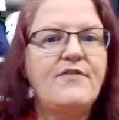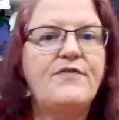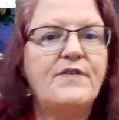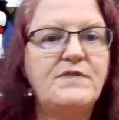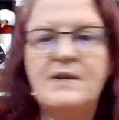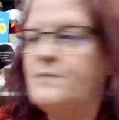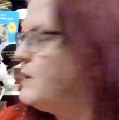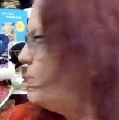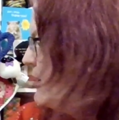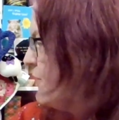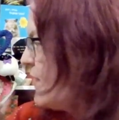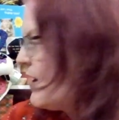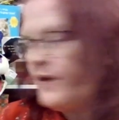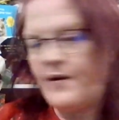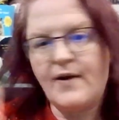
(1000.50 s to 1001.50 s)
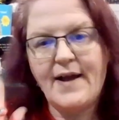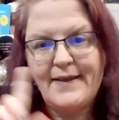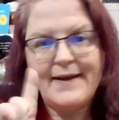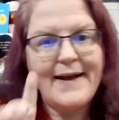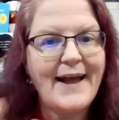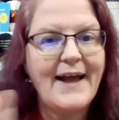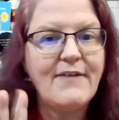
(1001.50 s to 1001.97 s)
a 15mm out here. I
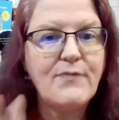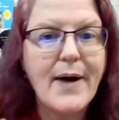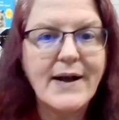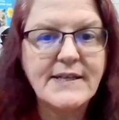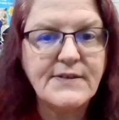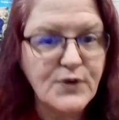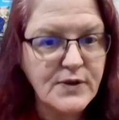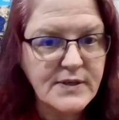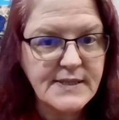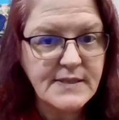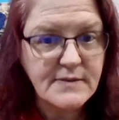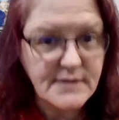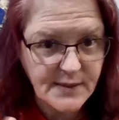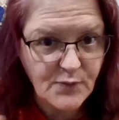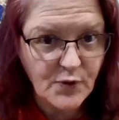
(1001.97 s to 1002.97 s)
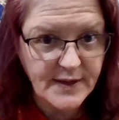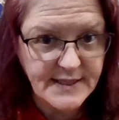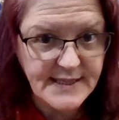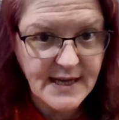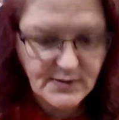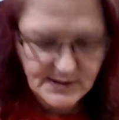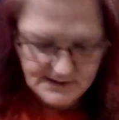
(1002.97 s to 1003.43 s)
have a box of hooks somewhere in this
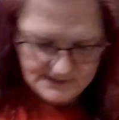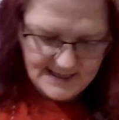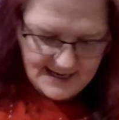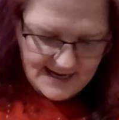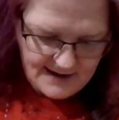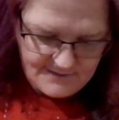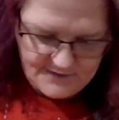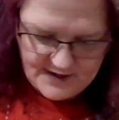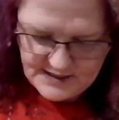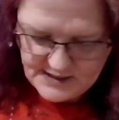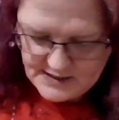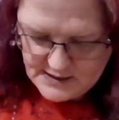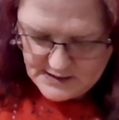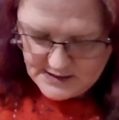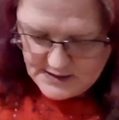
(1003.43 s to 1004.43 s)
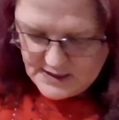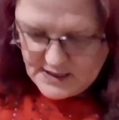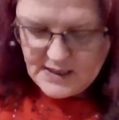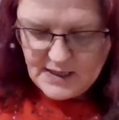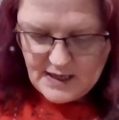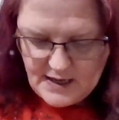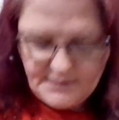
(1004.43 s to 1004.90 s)
house that I can't find.
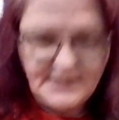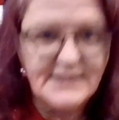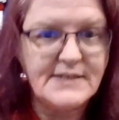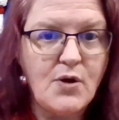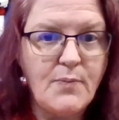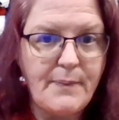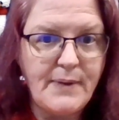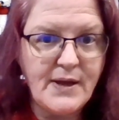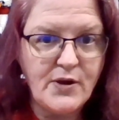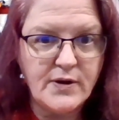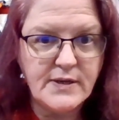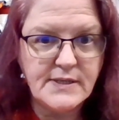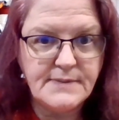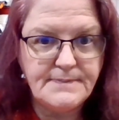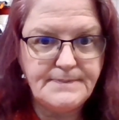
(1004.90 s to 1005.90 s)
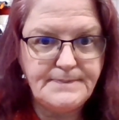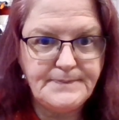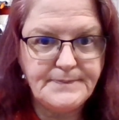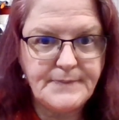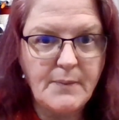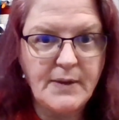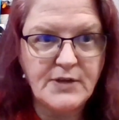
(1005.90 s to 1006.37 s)
It's all my big hooks,
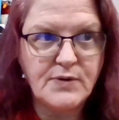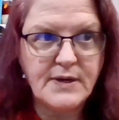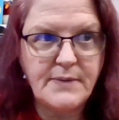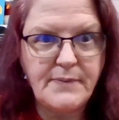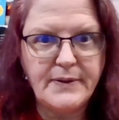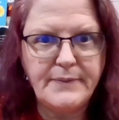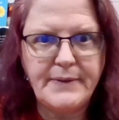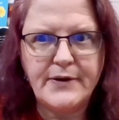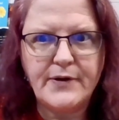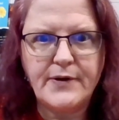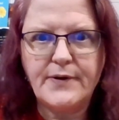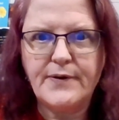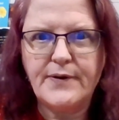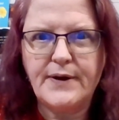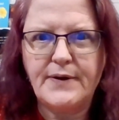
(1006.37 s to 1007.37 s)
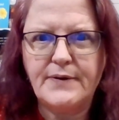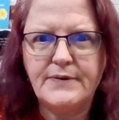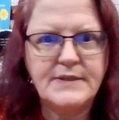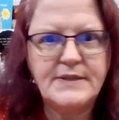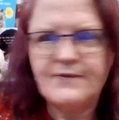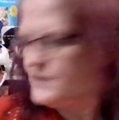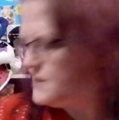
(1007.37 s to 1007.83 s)
my 20mm and
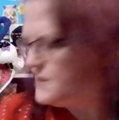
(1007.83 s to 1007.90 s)
different